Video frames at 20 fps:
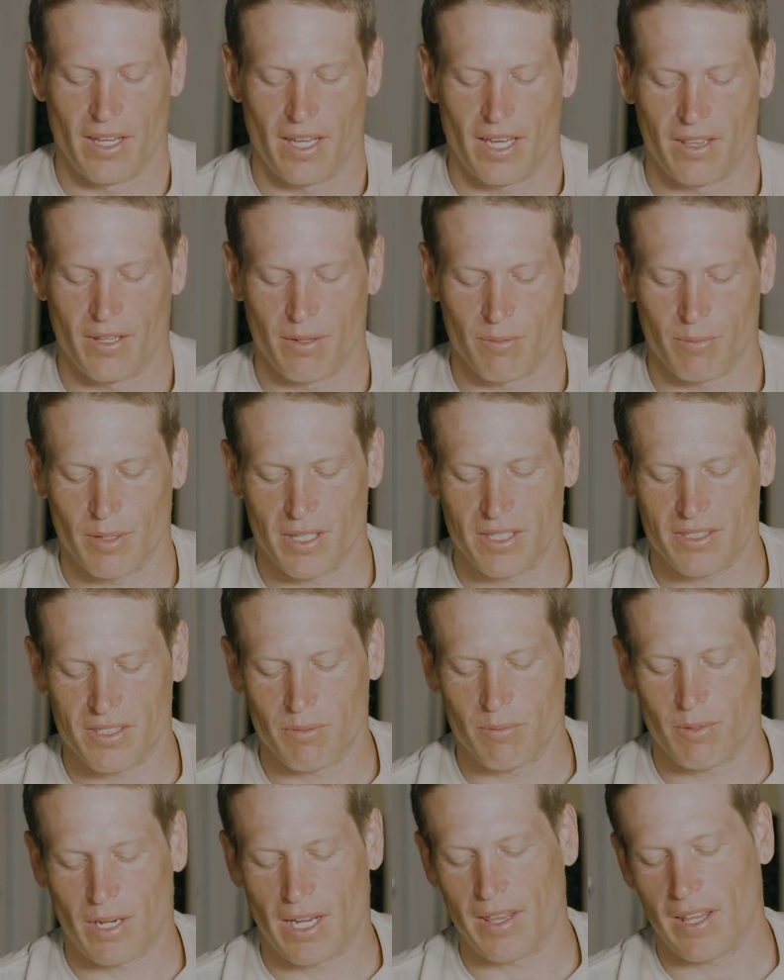And the
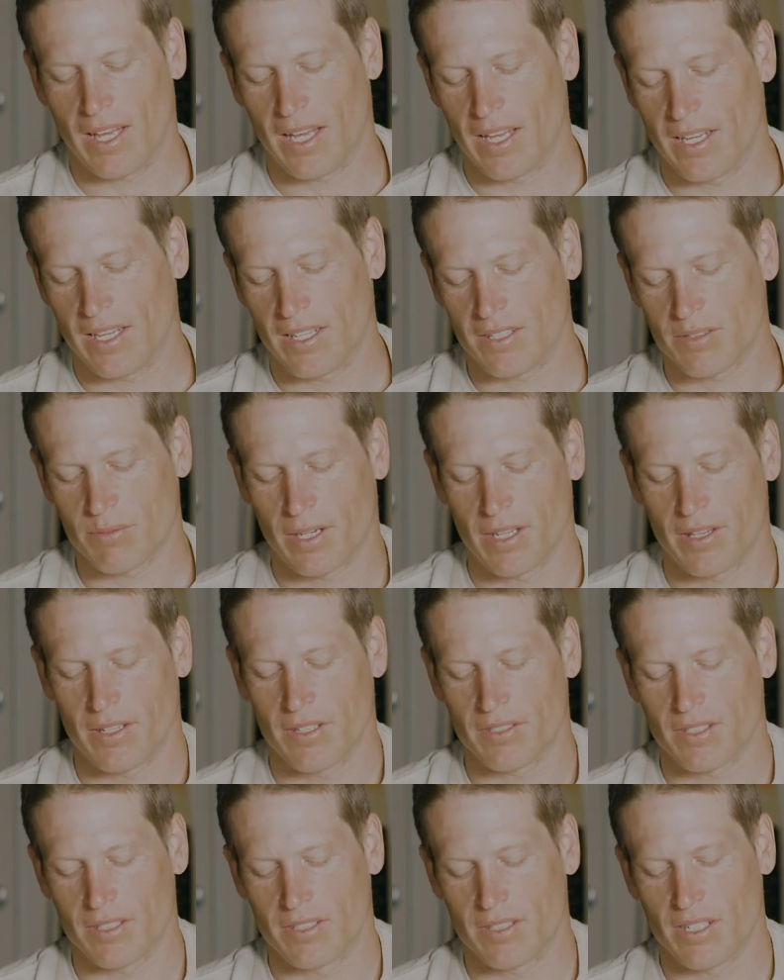reason why that is, why
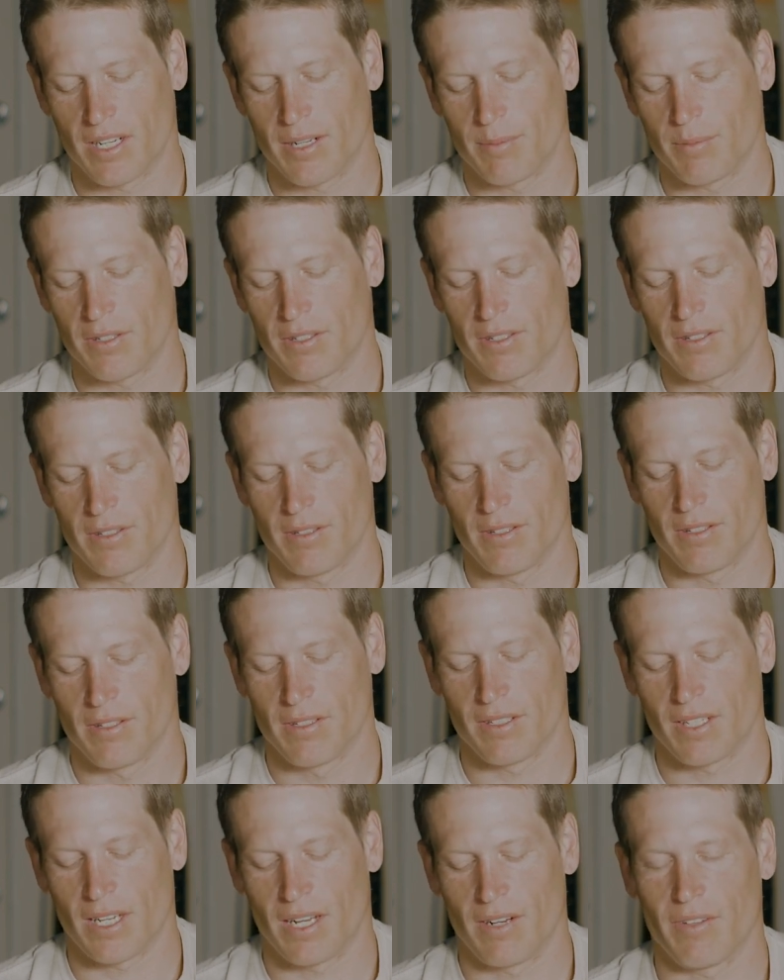there's a double,
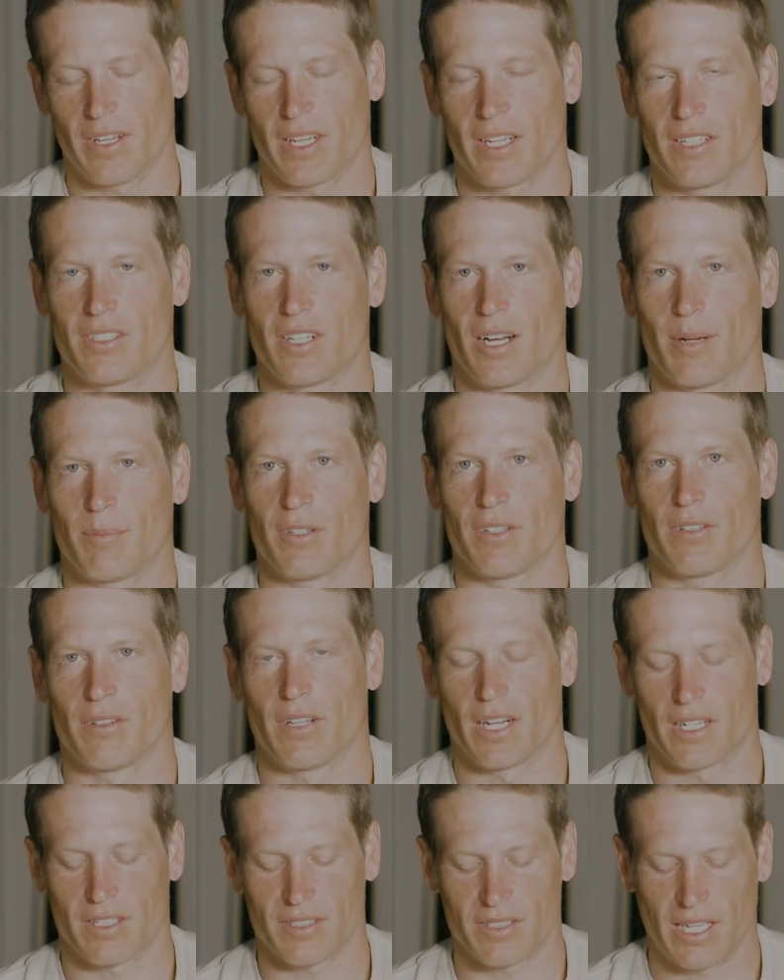kind of like a double
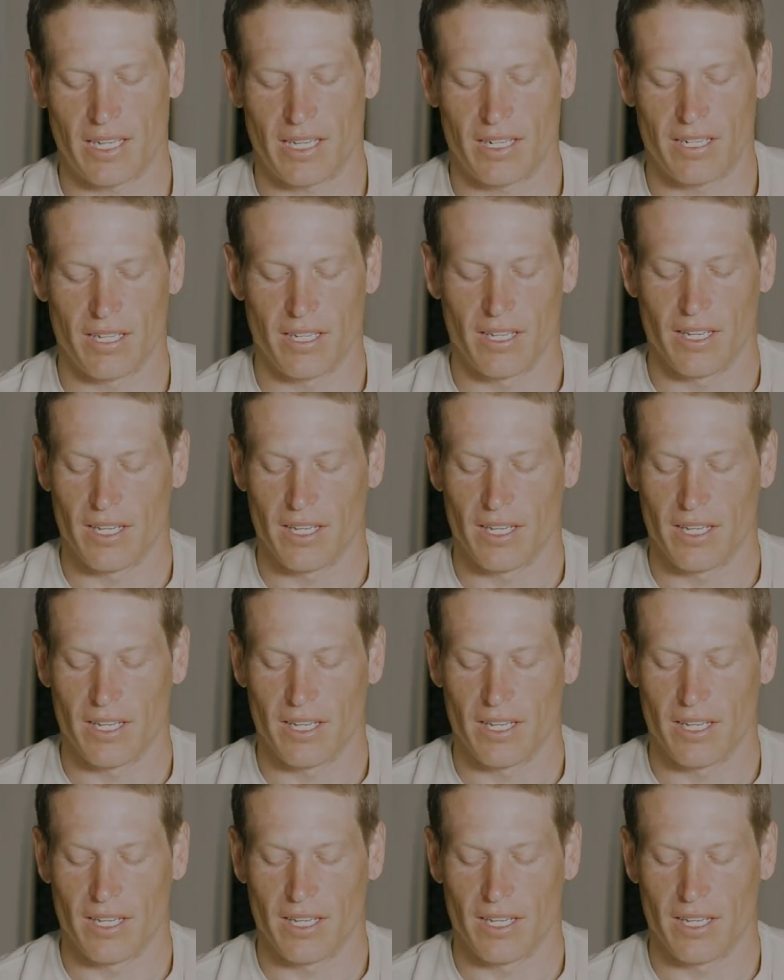lark's head,